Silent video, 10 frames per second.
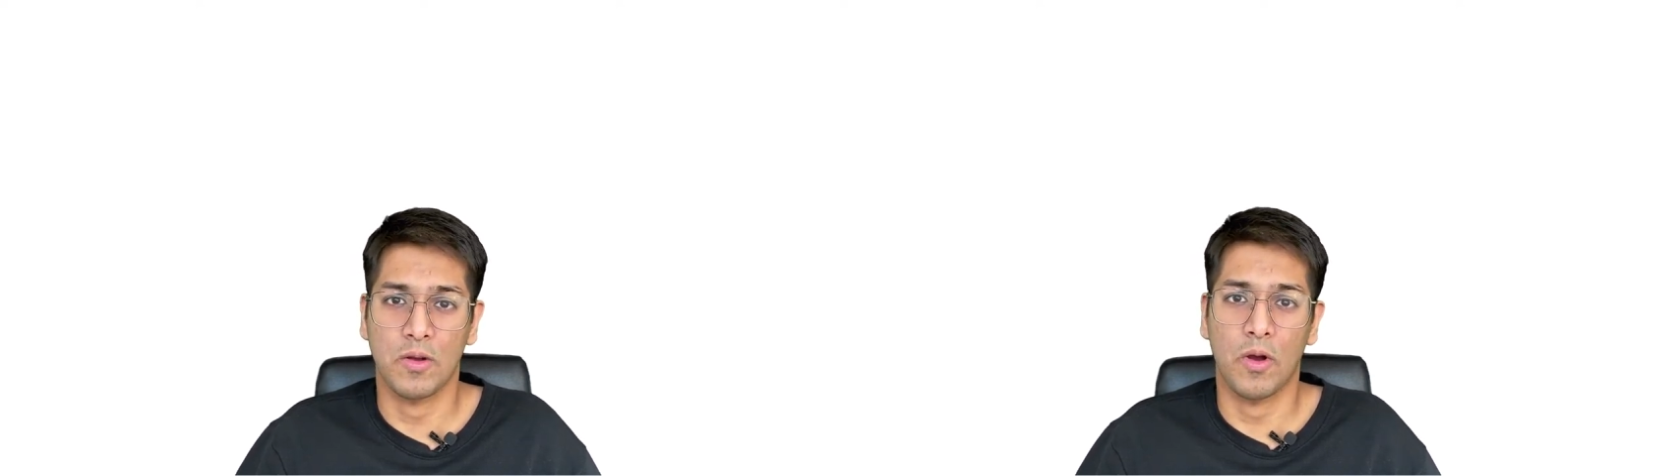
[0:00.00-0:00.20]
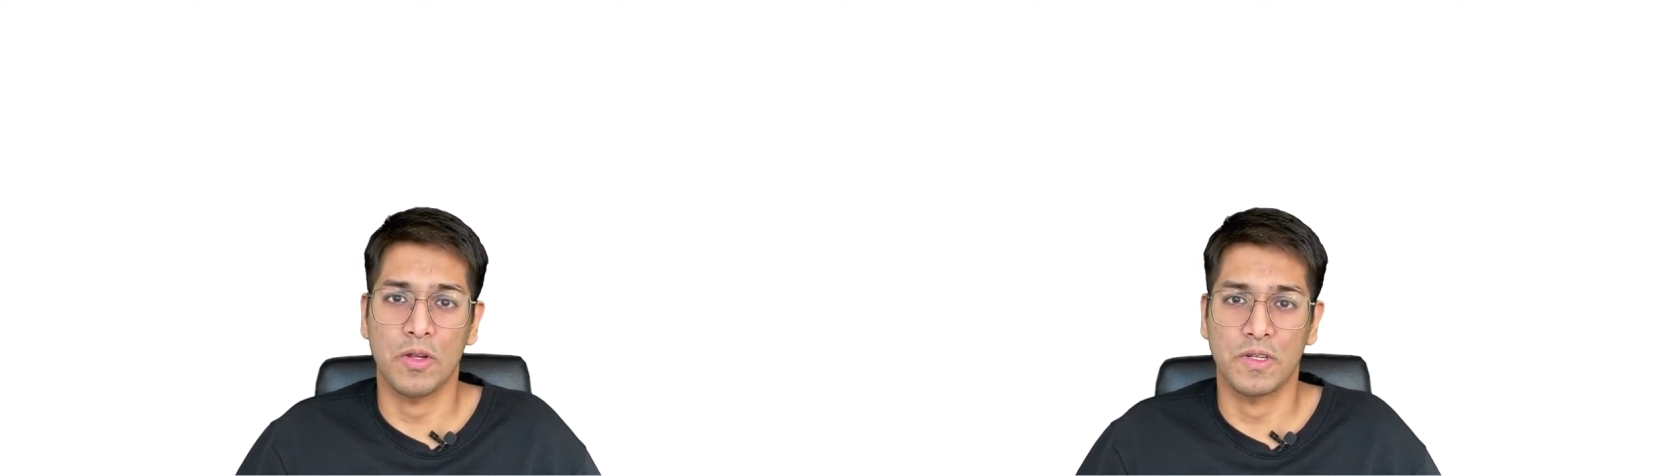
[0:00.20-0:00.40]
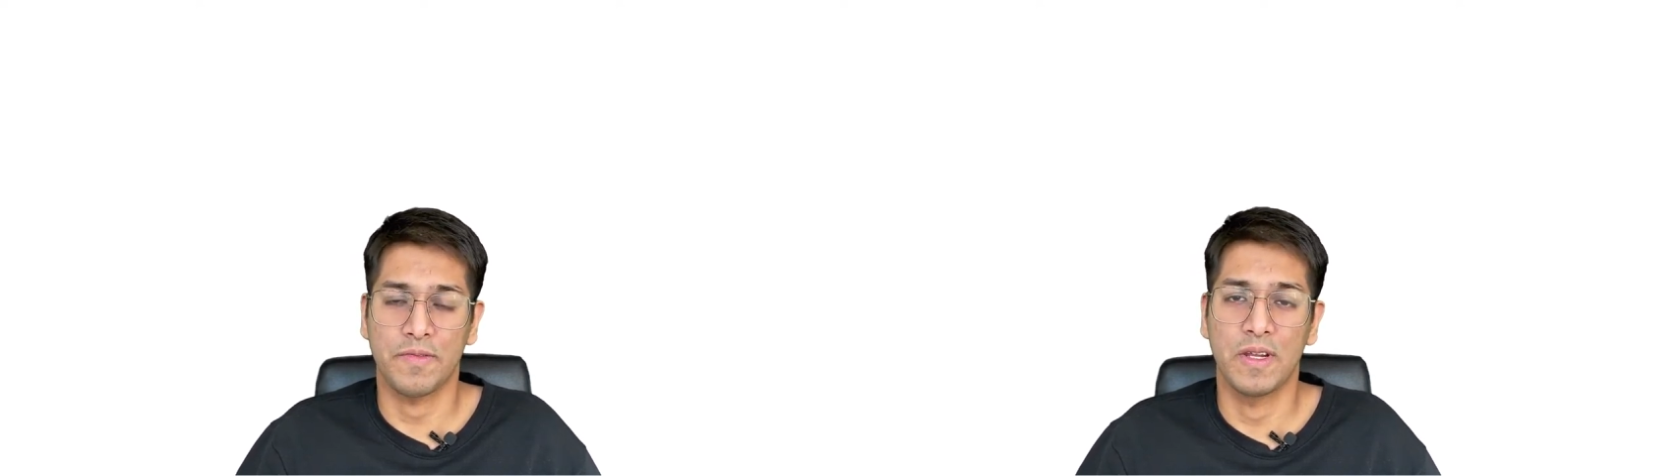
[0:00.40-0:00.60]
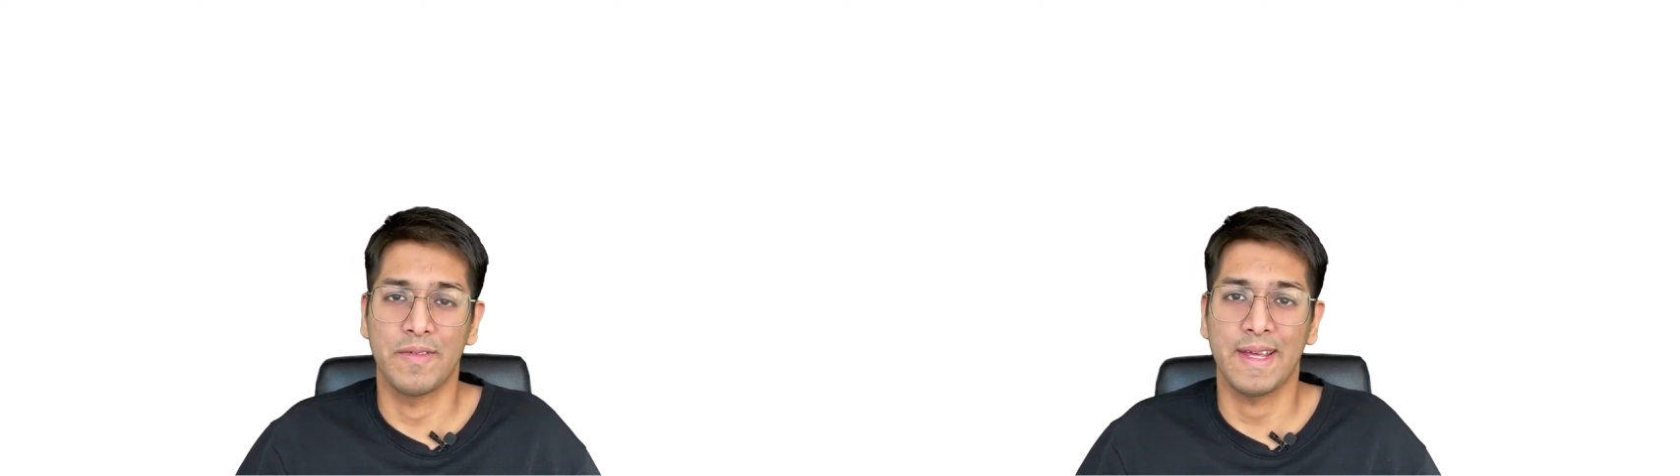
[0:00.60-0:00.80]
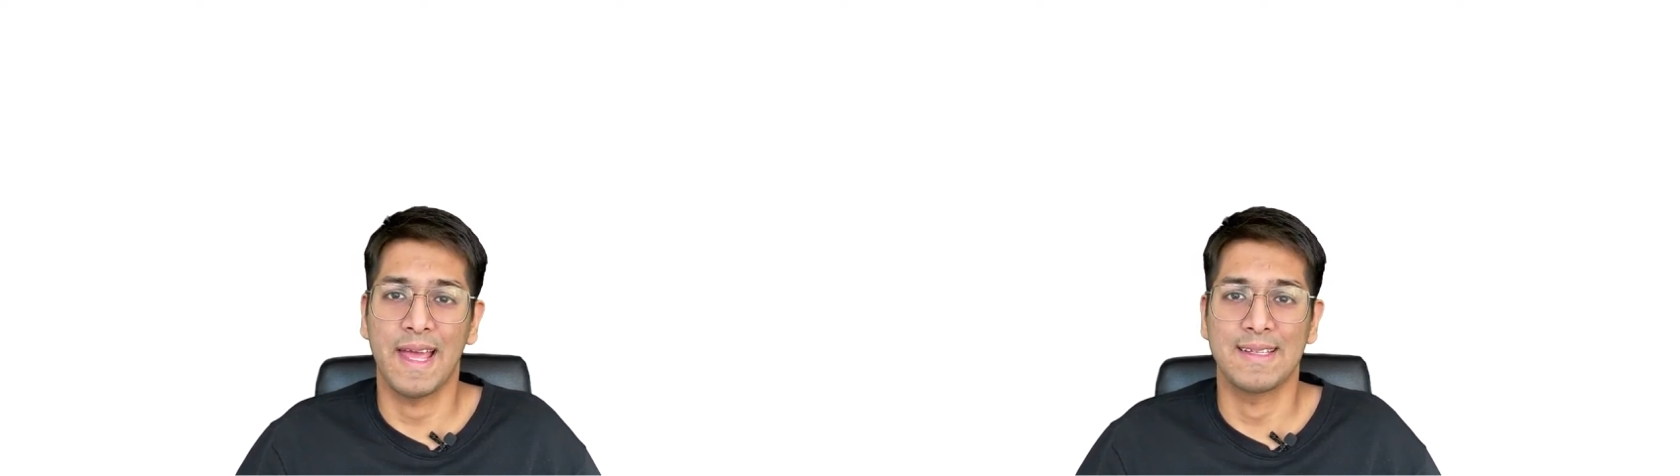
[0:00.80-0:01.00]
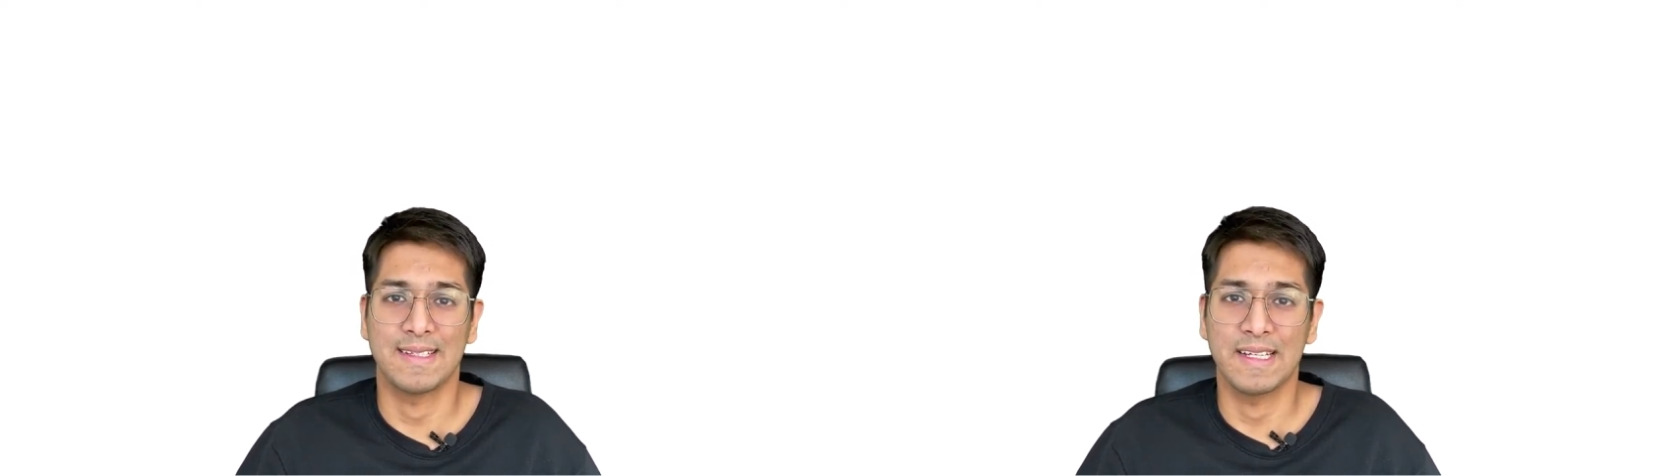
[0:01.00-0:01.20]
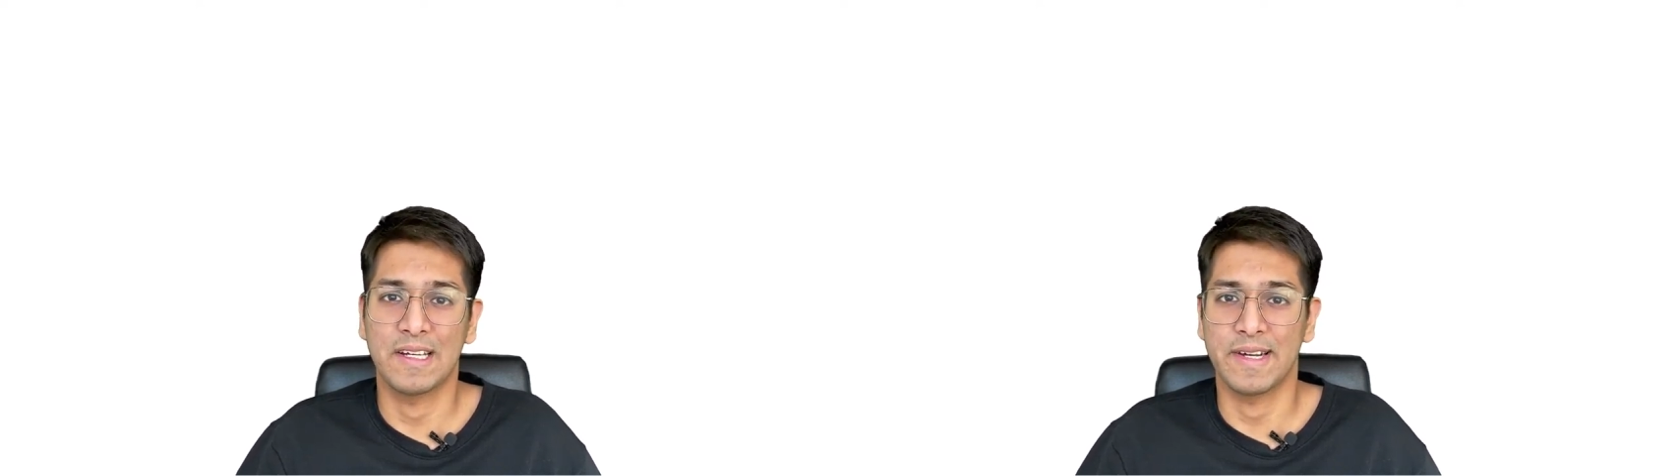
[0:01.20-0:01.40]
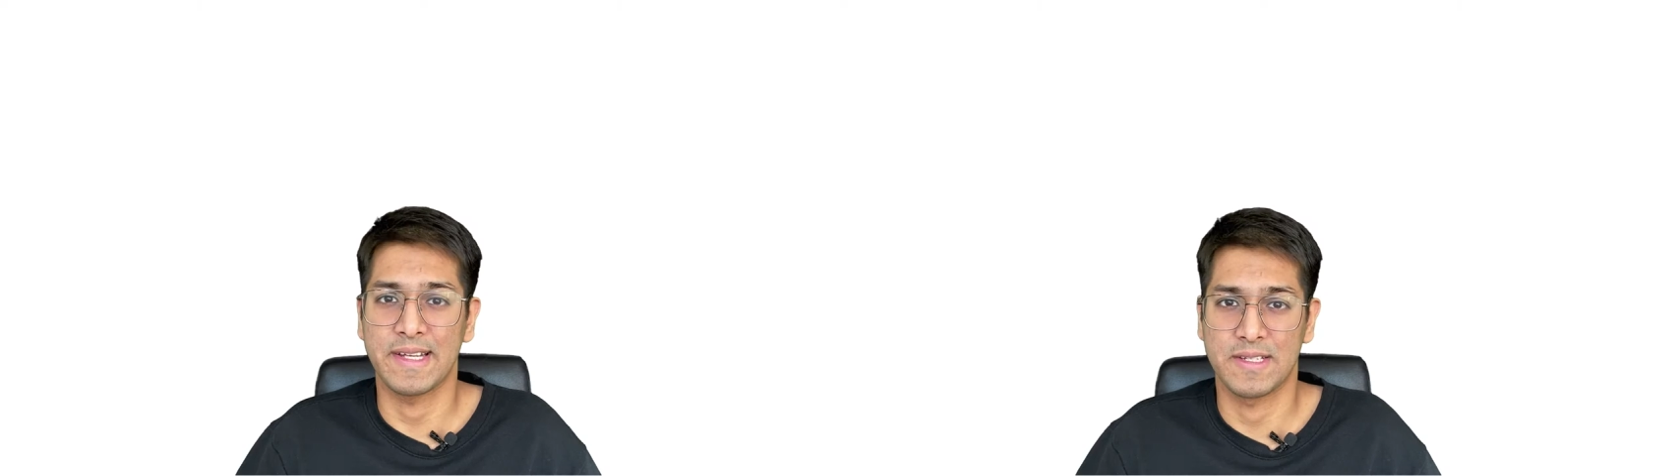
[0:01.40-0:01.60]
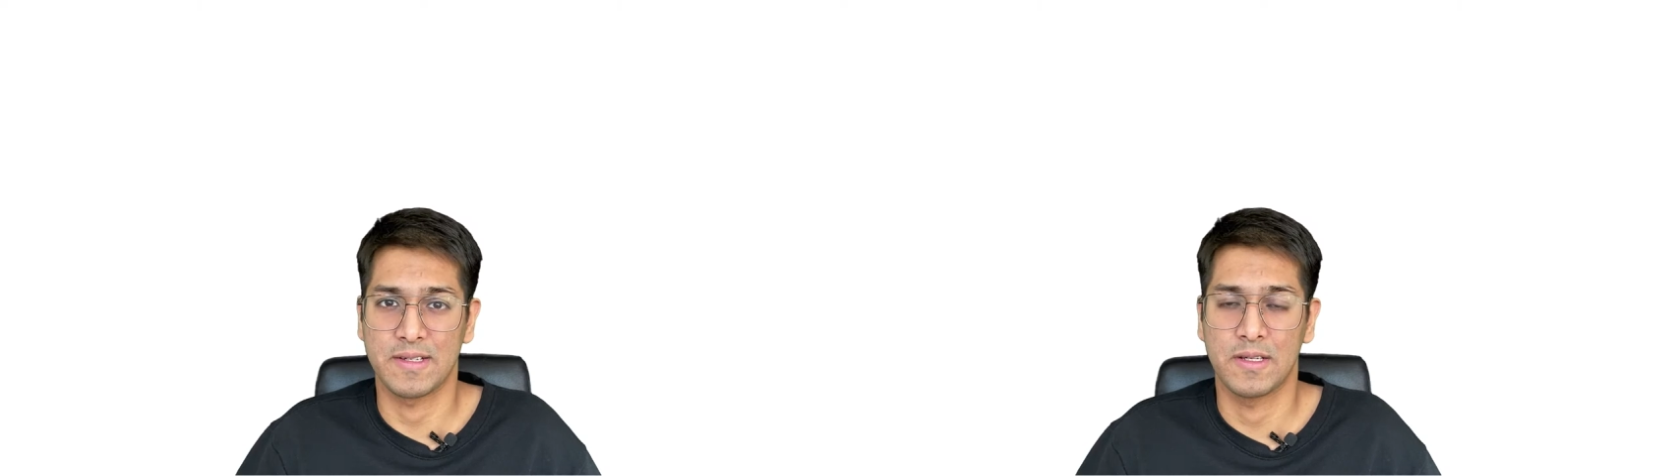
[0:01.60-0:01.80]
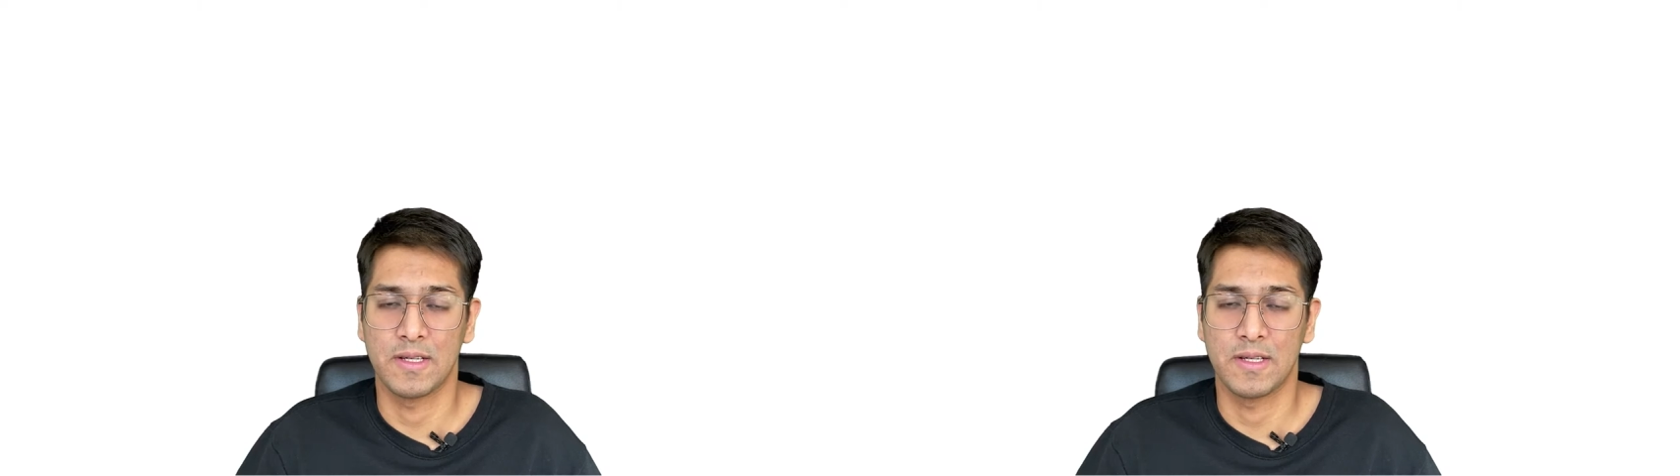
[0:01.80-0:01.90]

cost of living has increased.